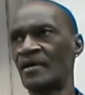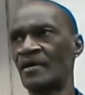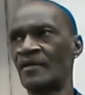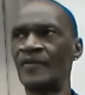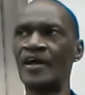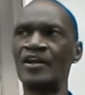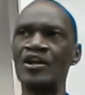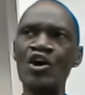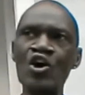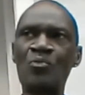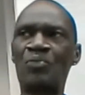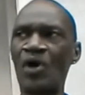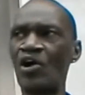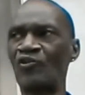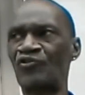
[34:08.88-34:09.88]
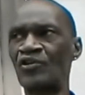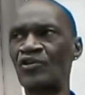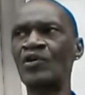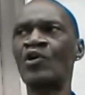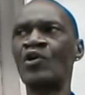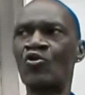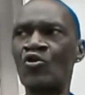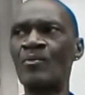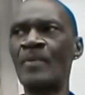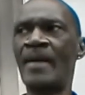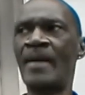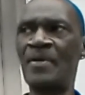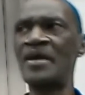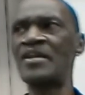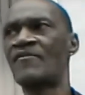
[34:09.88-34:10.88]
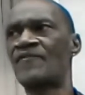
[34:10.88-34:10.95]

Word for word: the new person who may be the